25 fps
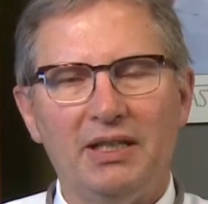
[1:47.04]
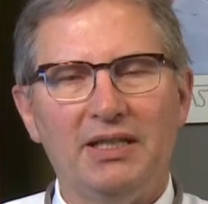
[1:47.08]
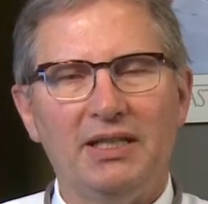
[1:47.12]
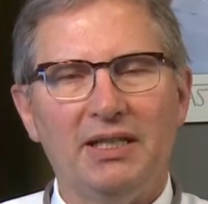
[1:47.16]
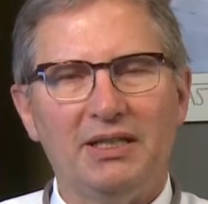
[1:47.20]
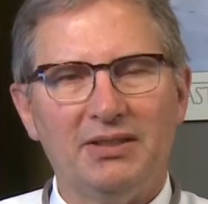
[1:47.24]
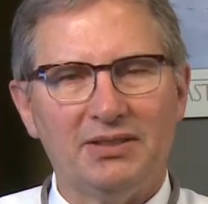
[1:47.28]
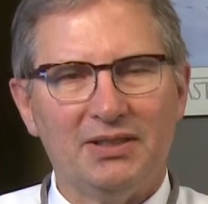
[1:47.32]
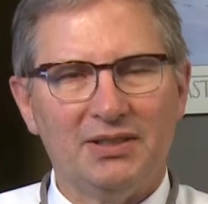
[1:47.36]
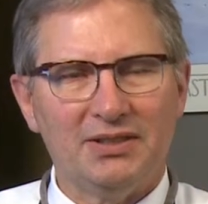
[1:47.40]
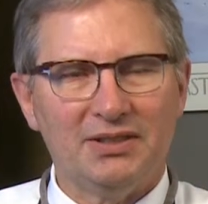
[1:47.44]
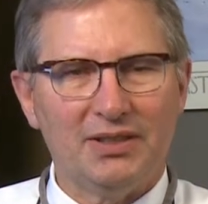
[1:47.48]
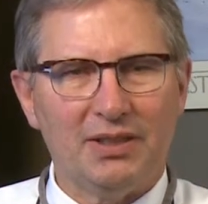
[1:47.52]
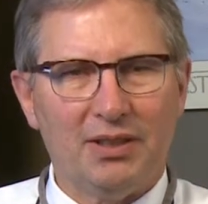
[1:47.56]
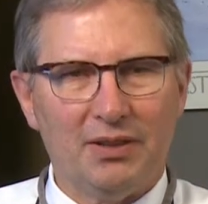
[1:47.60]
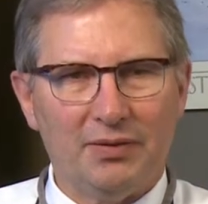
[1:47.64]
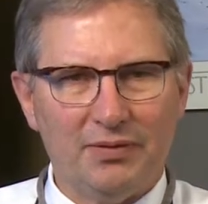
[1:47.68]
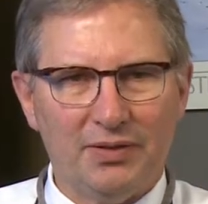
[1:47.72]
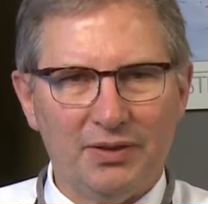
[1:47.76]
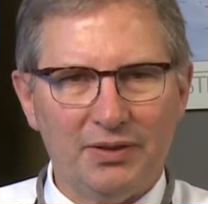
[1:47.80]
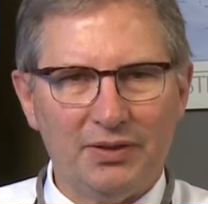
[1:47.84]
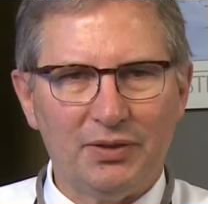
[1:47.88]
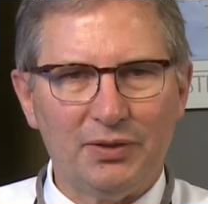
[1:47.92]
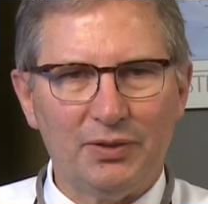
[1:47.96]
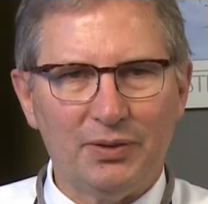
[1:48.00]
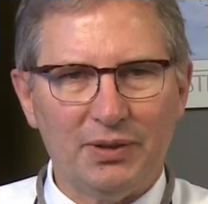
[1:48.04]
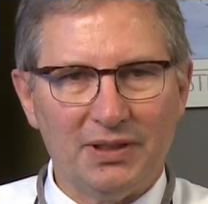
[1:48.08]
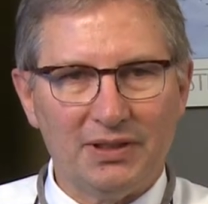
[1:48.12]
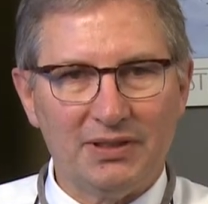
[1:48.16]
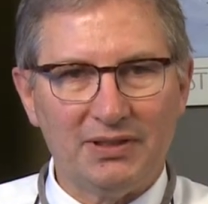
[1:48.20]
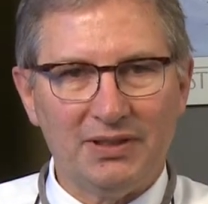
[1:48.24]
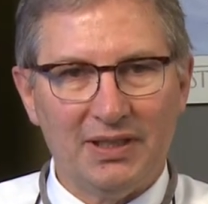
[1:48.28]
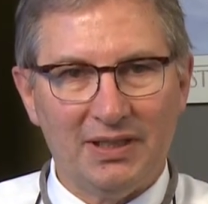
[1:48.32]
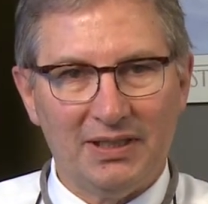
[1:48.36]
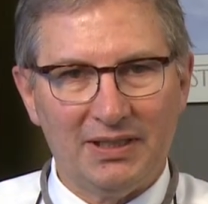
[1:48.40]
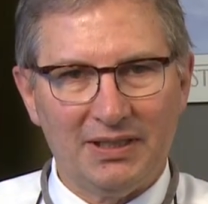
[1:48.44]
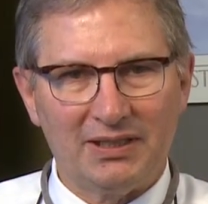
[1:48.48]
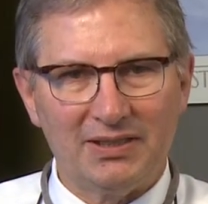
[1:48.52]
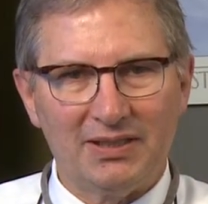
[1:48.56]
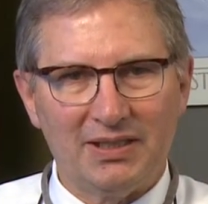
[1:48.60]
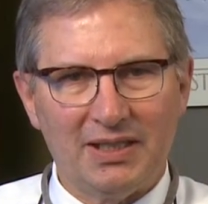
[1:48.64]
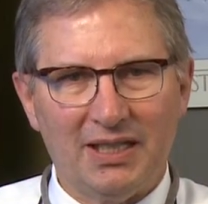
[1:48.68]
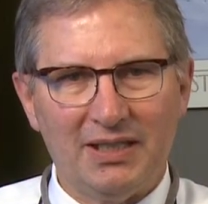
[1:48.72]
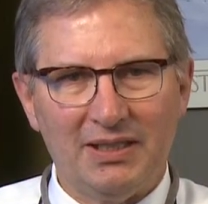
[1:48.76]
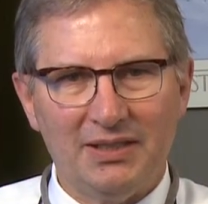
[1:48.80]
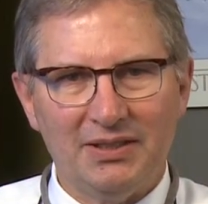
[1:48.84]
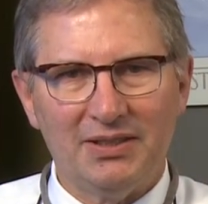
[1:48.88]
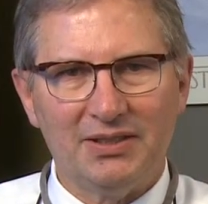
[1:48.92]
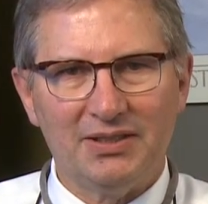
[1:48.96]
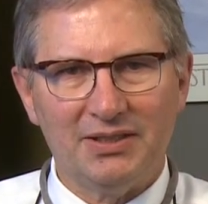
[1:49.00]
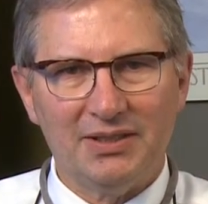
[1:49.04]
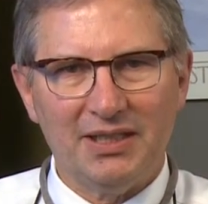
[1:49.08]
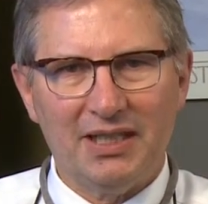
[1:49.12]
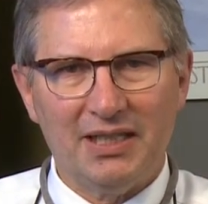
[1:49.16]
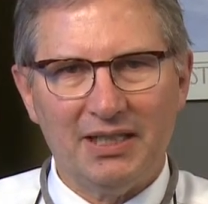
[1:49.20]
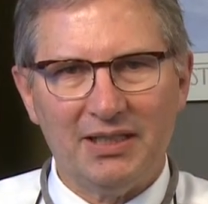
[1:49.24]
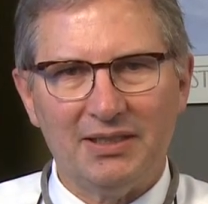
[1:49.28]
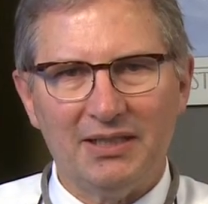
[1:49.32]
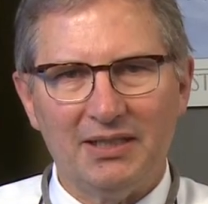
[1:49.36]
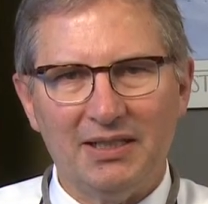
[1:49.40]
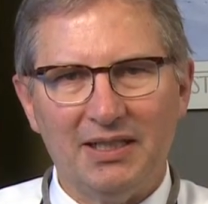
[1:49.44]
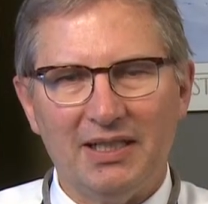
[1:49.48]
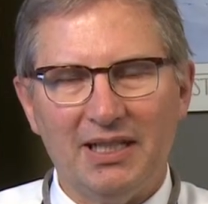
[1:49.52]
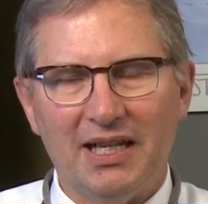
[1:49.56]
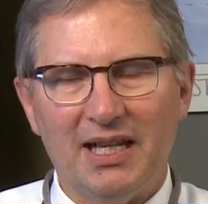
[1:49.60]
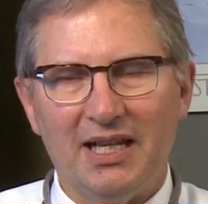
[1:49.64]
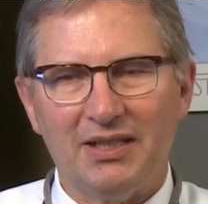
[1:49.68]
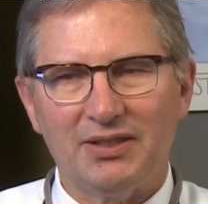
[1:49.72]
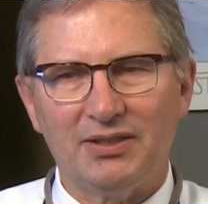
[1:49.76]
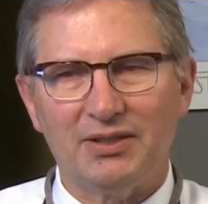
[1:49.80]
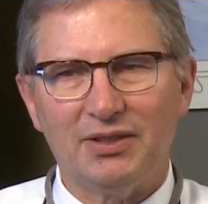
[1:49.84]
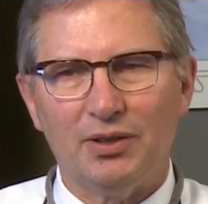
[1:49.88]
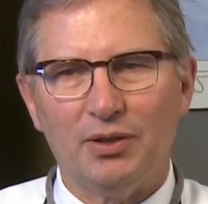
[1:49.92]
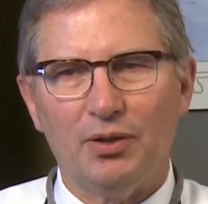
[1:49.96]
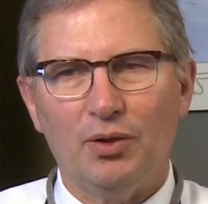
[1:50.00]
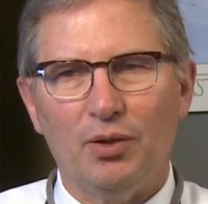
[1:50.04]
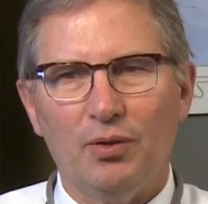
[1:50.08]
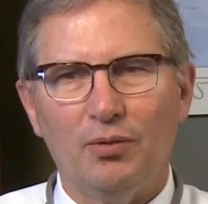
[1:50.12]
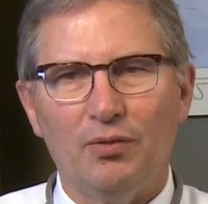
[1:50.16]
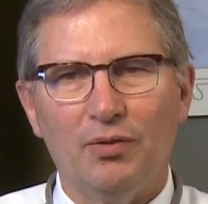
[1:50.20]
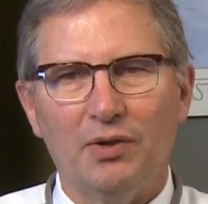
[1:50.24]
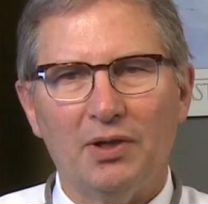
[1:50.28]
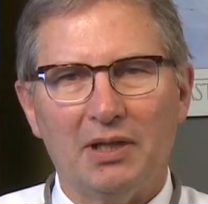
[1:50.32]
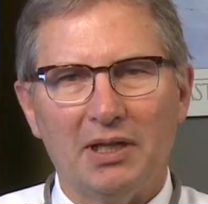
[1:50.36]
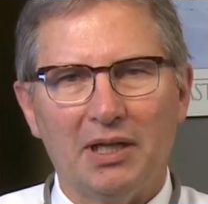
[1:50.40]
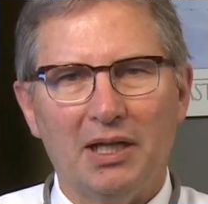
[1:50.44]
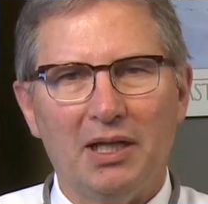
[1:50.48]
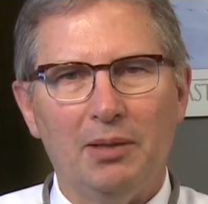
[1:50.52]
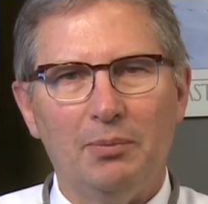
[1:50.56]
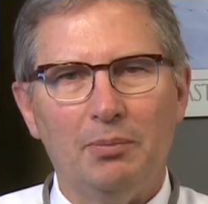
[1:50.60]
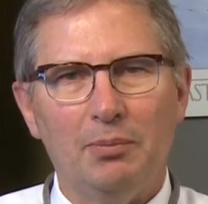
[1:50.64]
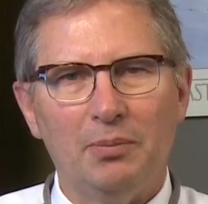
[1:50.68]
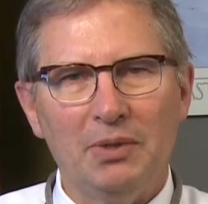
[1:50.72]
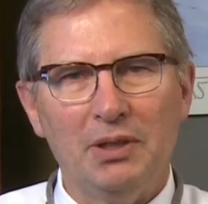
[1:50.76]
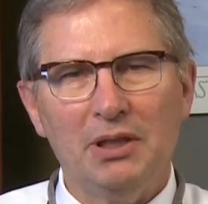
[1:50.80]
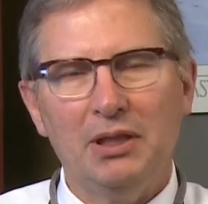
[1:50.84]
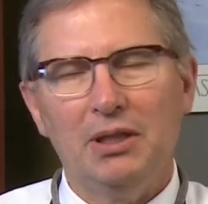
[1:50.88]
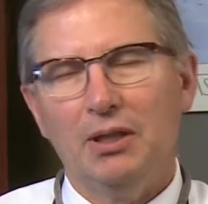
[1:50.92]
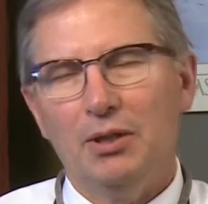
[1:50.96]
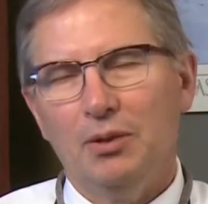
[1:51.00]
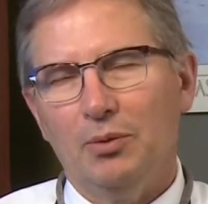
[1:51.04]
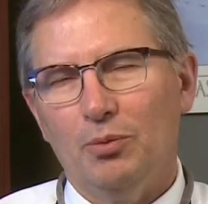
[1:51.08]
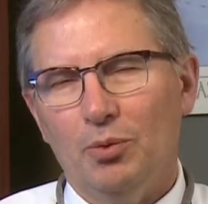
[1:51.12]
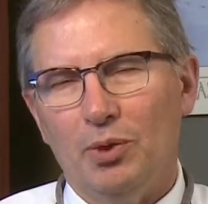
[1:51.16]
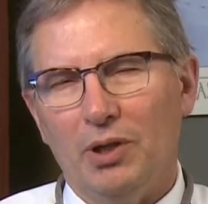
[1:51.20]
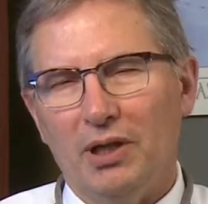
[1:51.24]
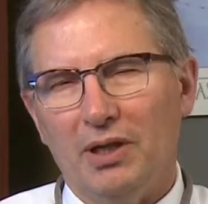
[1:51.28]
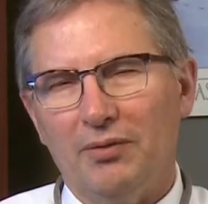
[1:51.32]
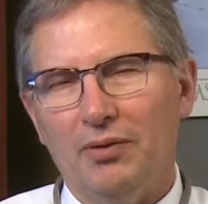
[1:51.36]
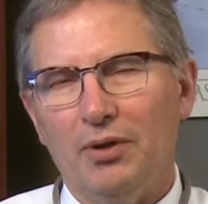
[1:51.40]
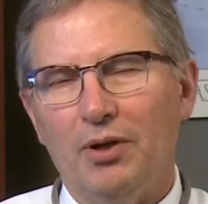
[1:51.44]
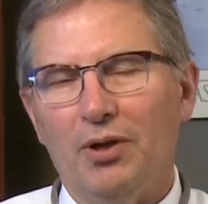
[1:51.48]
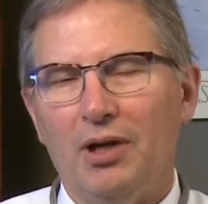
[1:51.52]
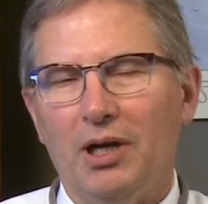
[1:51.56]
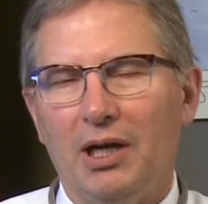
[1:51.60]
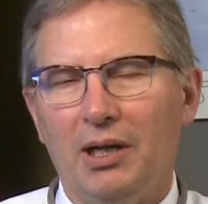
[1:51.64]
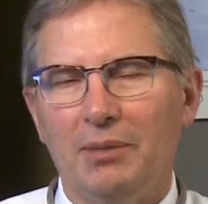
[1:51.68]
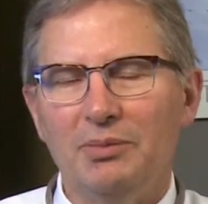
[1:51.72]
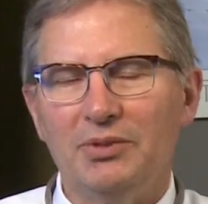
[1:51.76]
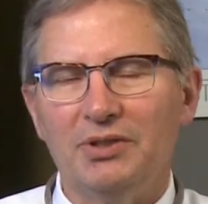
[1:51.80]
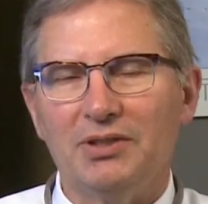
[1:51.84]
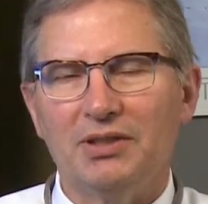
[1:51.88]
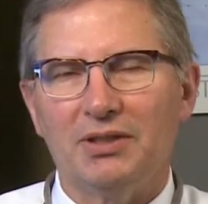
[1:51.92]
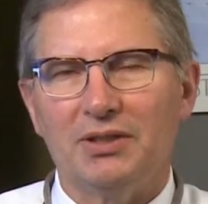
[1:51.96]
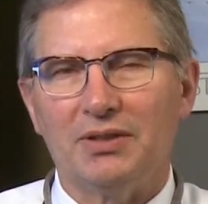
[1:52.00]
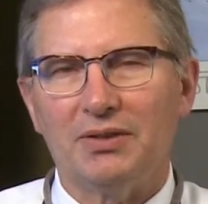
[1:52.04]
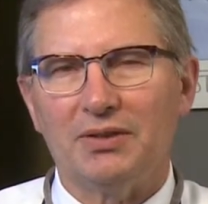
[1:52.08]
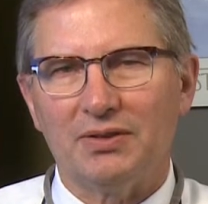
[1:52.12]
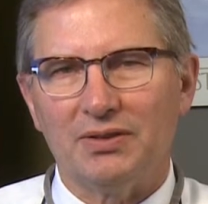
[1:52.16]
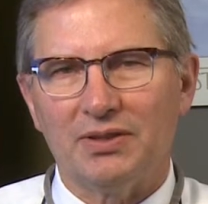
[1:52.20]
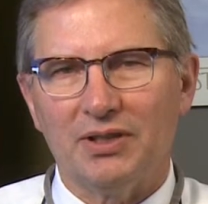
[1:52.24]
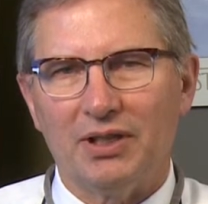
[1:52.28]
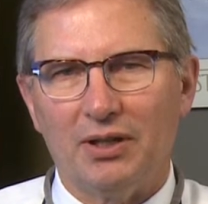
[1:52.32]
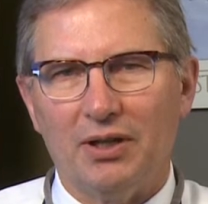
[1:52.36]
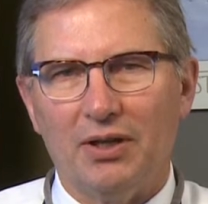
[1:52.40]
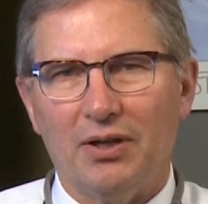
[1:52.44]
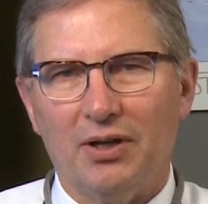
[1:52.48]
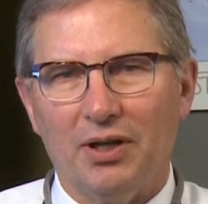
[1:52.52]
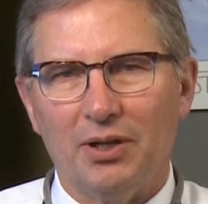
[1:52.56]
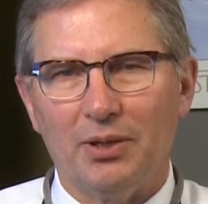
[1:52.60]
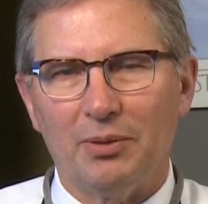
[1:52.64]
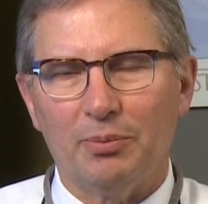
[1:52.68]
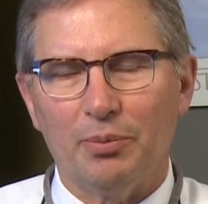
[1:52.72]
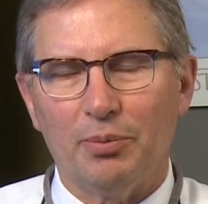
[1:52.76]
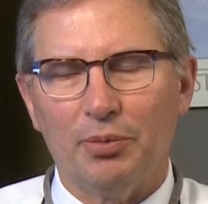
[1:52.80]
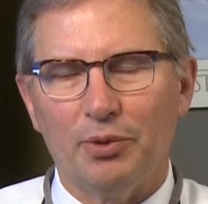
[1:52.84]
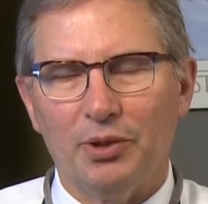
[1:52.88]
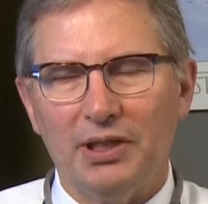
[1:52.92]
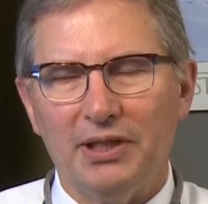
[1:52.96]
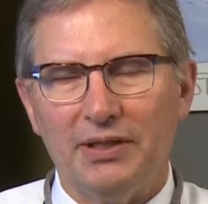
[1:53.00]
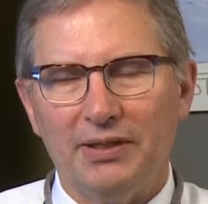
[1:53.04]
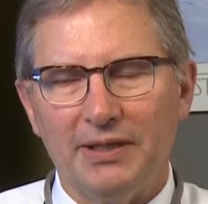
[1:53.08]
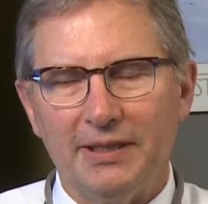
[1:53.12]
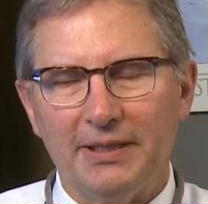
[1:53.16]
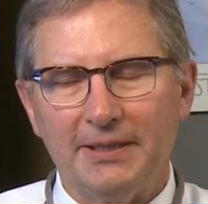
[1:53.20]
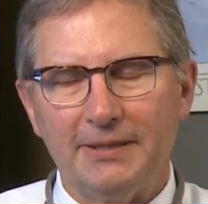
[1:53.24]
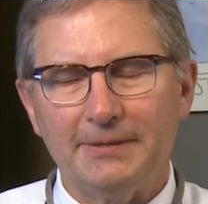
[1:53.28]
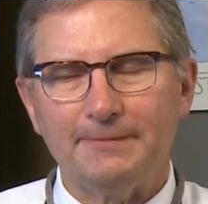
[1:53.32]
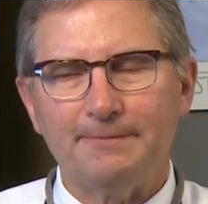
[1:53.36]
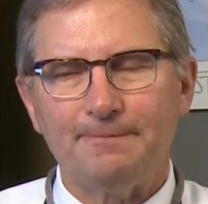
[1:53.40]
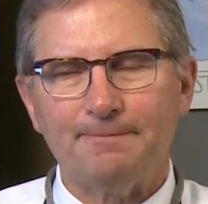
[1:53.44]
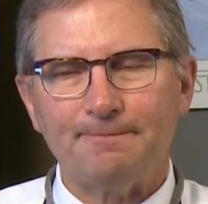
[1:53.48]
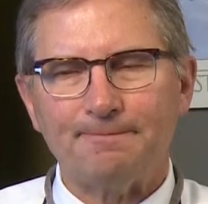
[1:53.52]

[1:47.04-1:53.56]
gets itself into an excited state and it has to overcome whatever obstacles there are to breathing